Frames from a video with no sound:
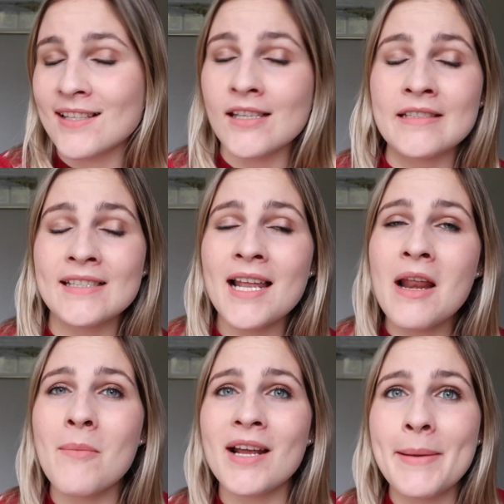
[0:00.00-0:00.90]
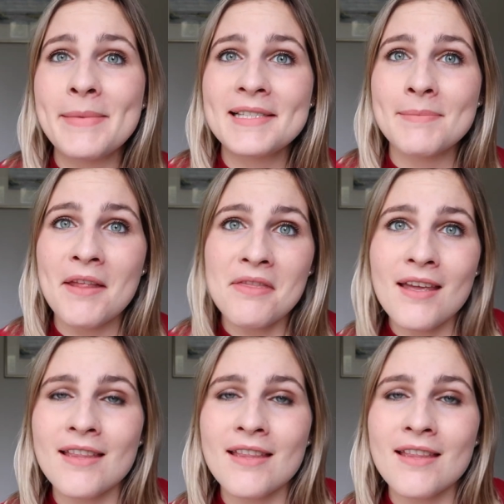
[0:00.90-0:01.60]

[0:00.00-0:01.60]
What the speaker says: As I just said, my name is Samantha,